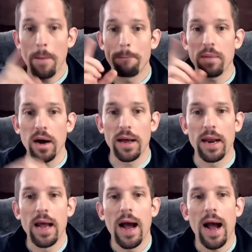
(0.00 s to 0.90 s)
But
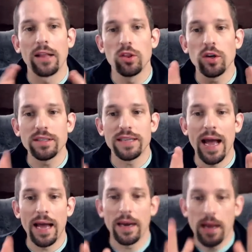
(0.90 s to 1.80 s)
I looked
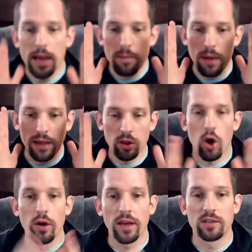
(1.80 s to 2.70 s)
at my
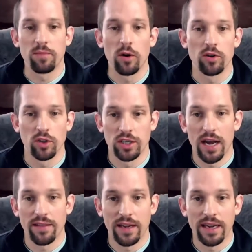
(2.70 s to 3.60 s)
long exposure
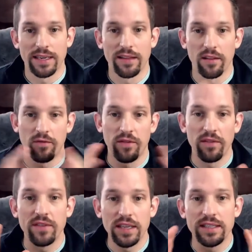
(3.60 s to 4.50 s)
shot that I did, the
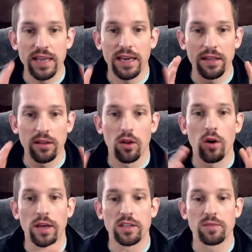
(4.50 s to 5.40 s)
50 second
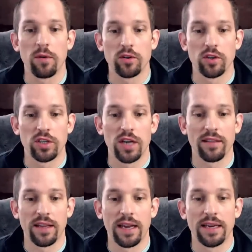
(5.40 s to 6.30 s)
long exposure shot that I